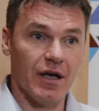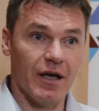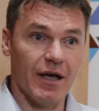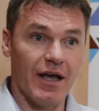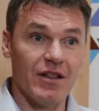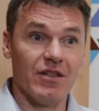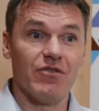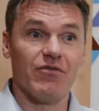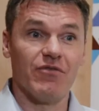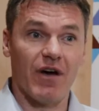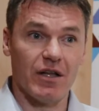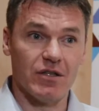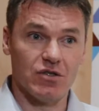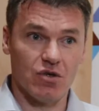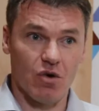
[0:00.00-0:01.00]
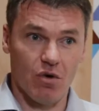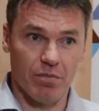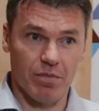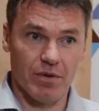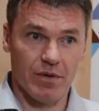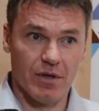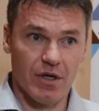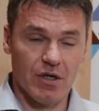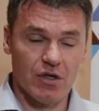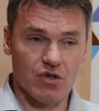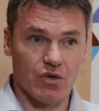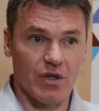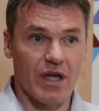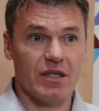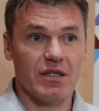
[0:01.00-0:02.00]
undefined scope.
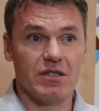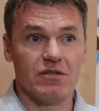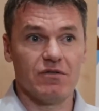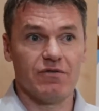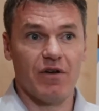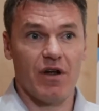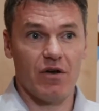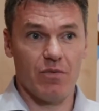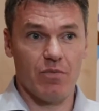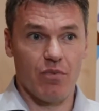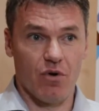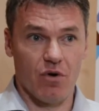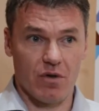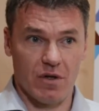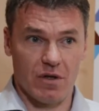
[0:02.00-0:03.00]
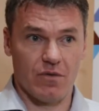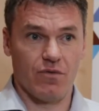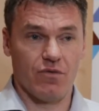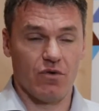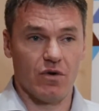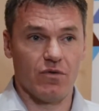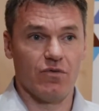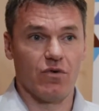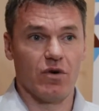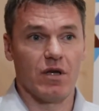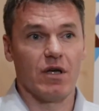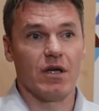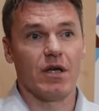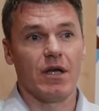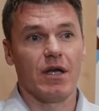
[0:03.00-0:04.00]
So that is very important for
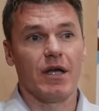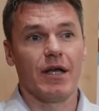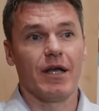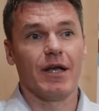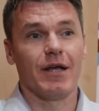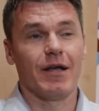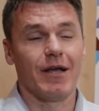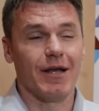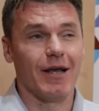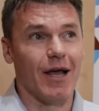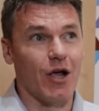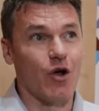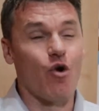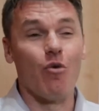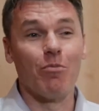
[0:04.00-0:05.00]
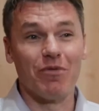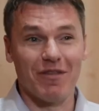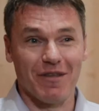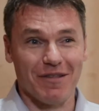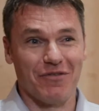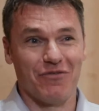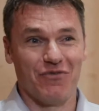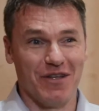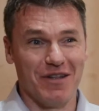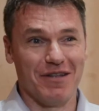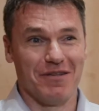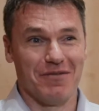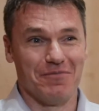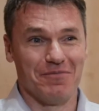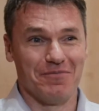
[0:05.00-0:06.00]
a competent FEED
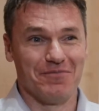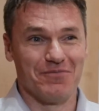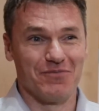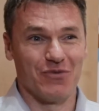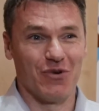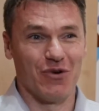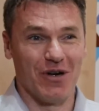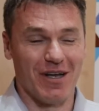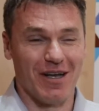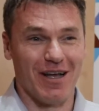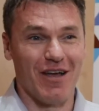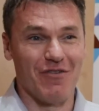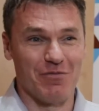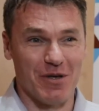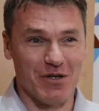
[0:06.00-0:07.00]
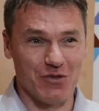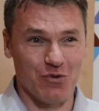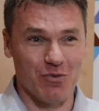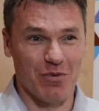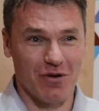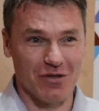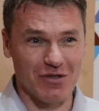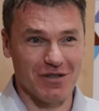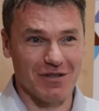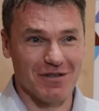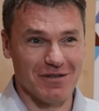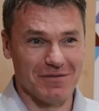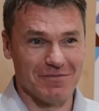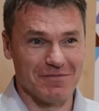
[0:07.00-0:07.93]
on a FPSO project.